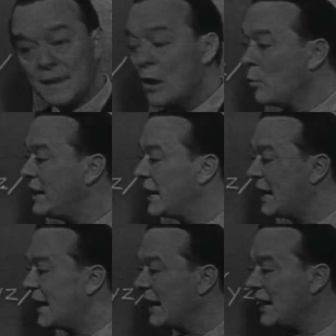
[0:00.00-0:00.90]
We can
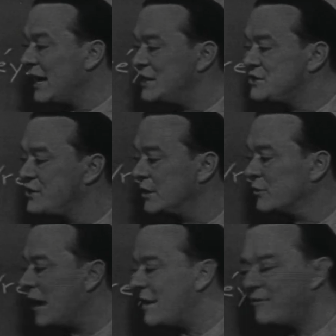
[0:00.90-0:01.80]
analyze the
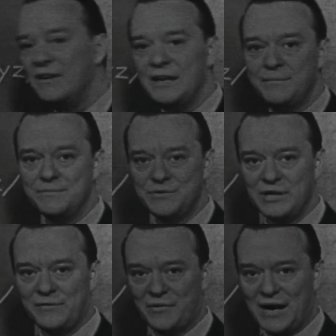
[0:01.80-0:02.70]
graphemes
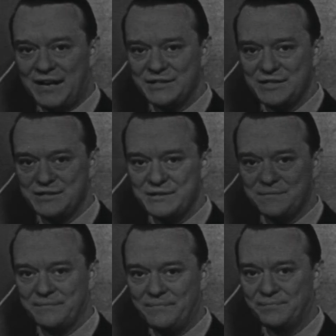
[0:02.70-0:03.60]
of a writing system.
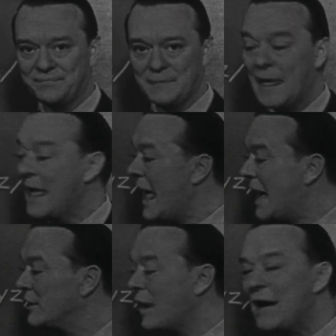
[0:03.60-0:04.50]

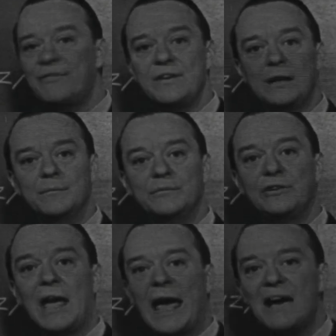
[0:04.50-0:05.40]
And graphemes
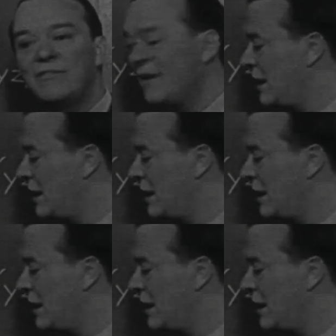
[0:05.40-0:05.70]
have